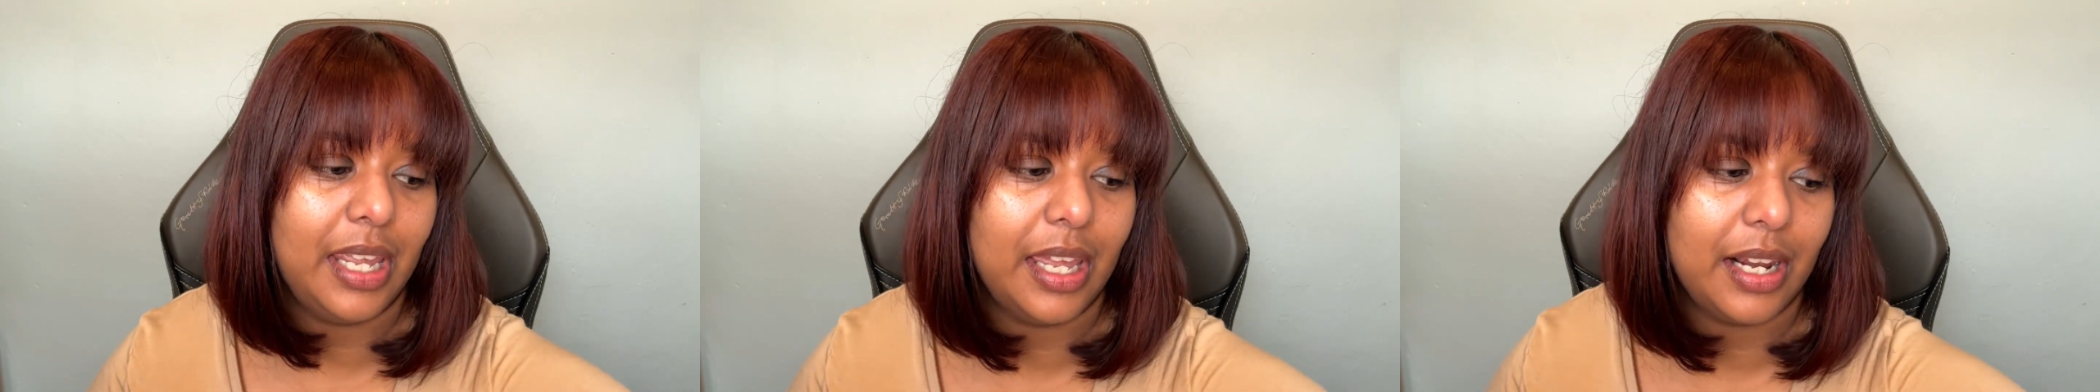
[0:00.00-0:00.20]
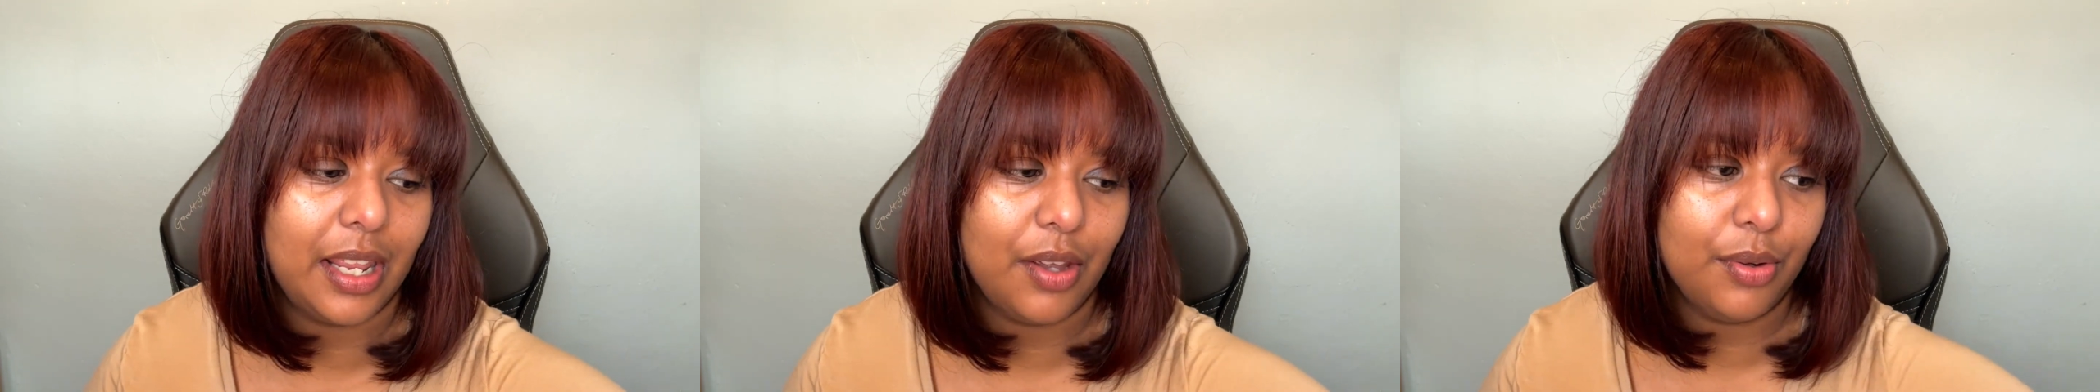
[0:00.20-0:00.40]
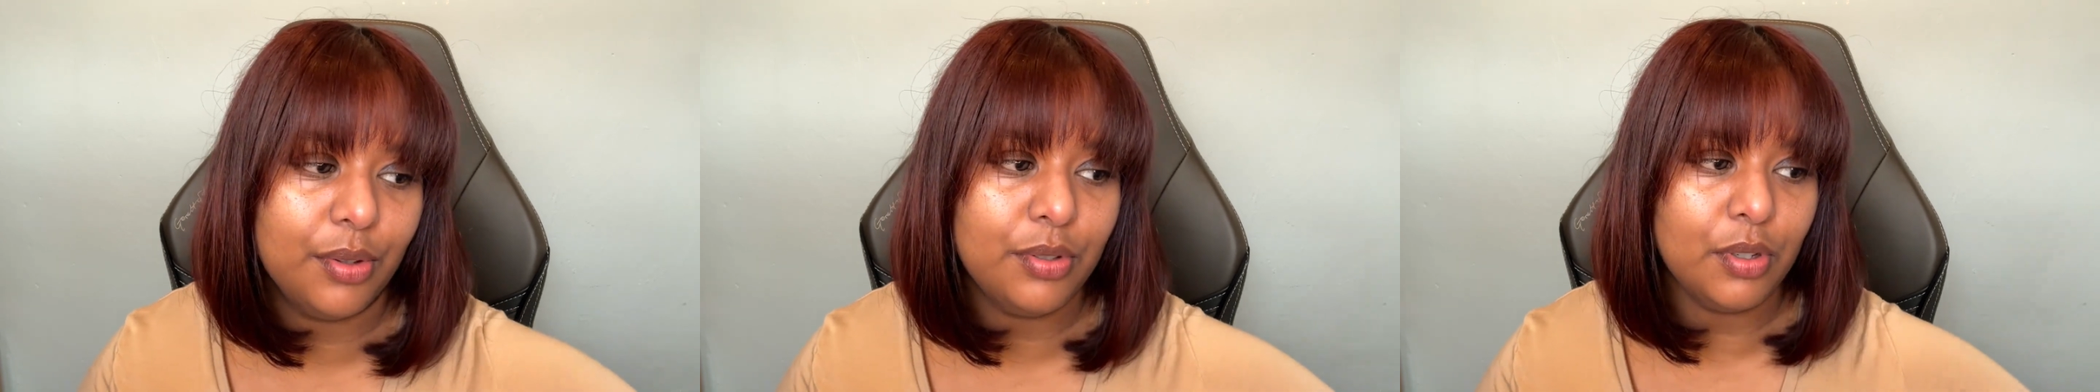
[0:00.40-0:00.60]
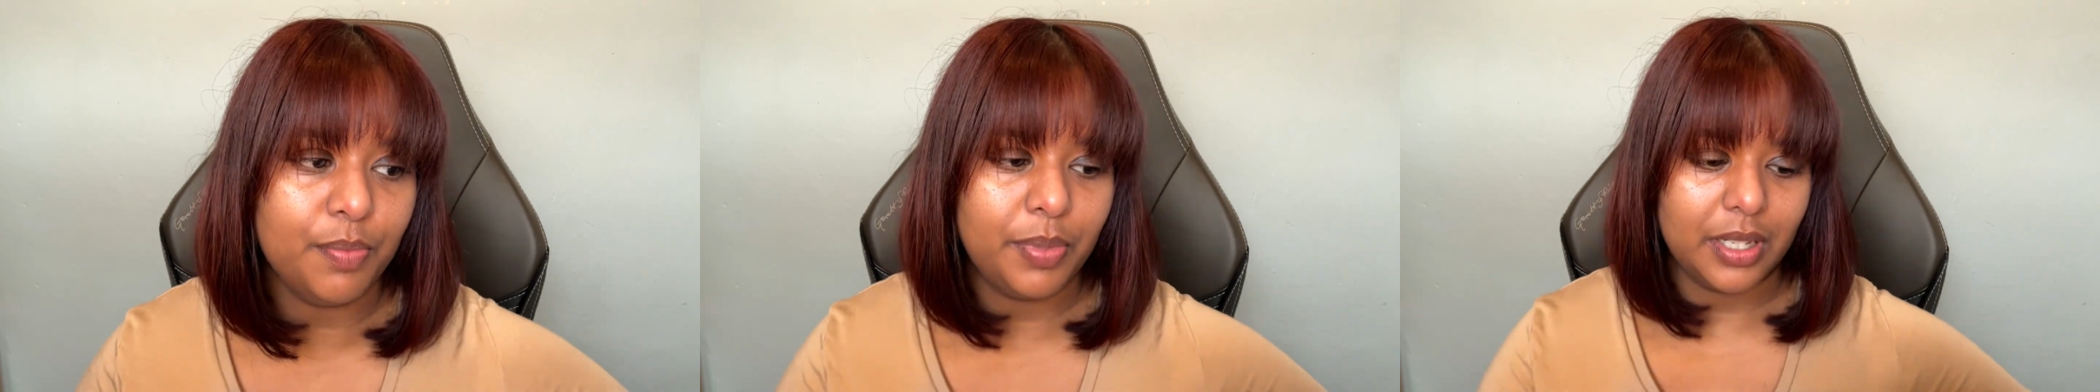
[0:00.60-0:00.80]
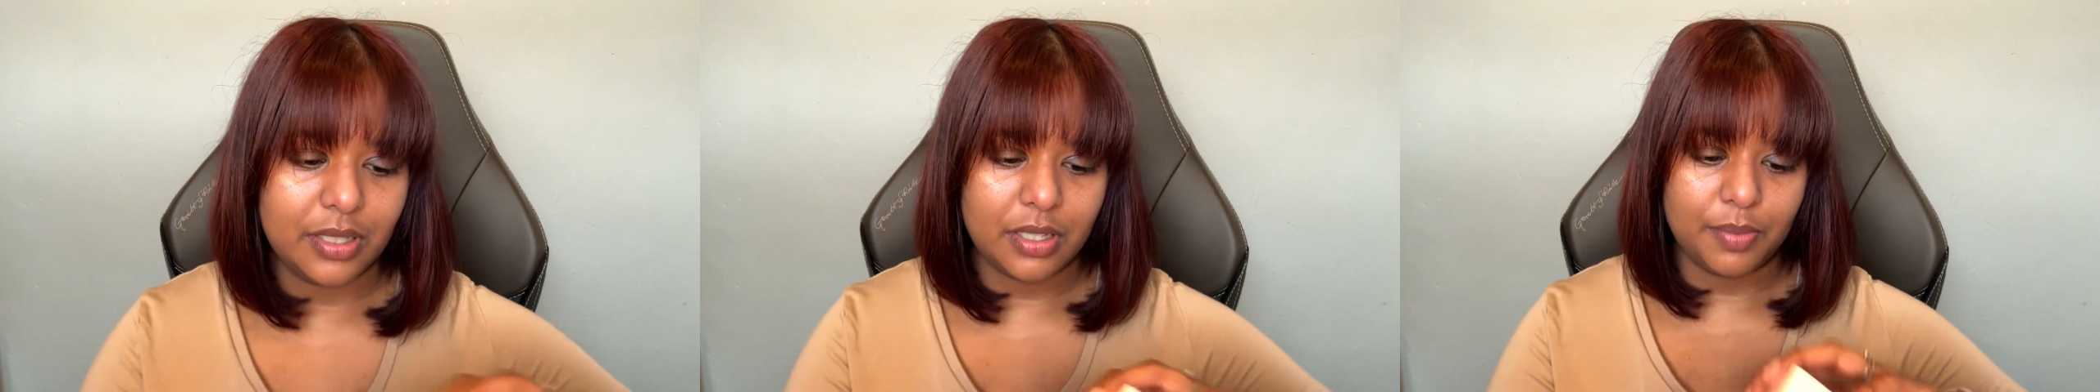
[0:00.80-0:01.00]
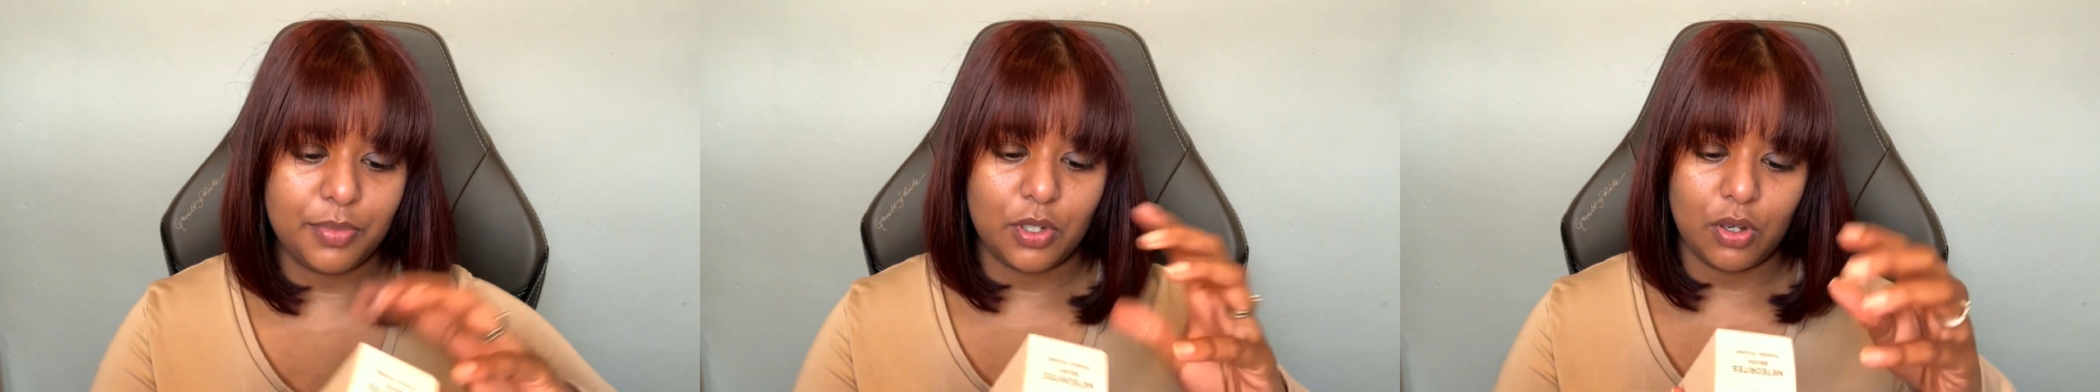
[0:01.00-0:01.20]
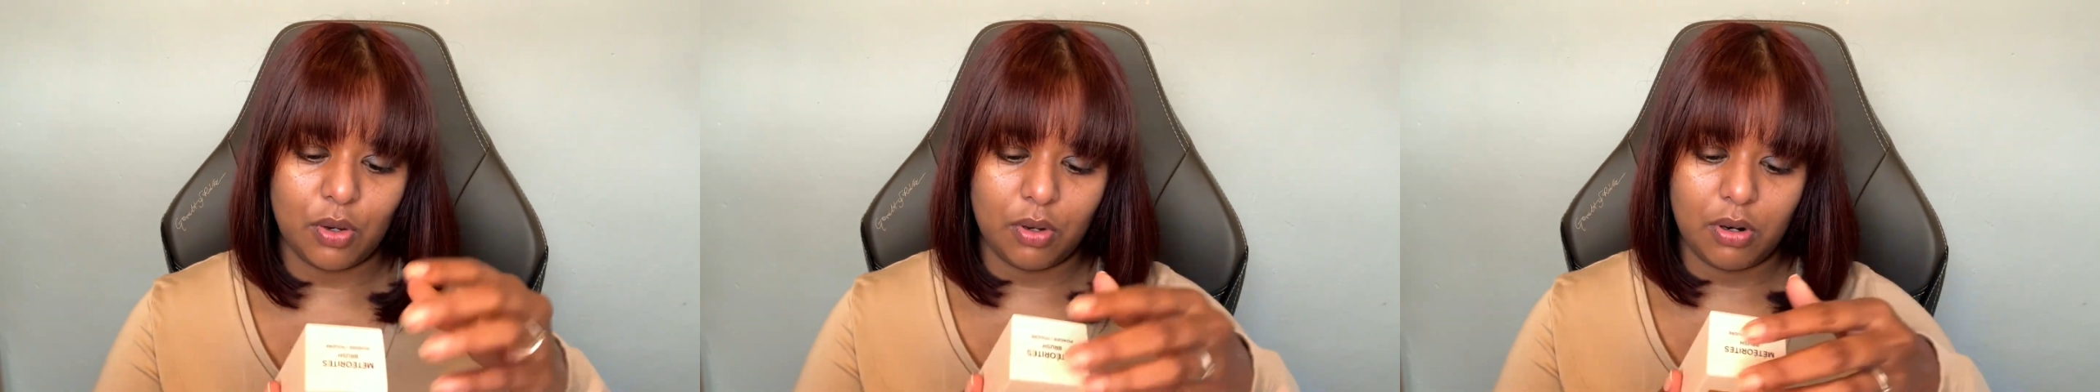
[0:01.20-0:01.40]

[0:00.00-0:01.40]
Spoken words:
And I also picked up, to go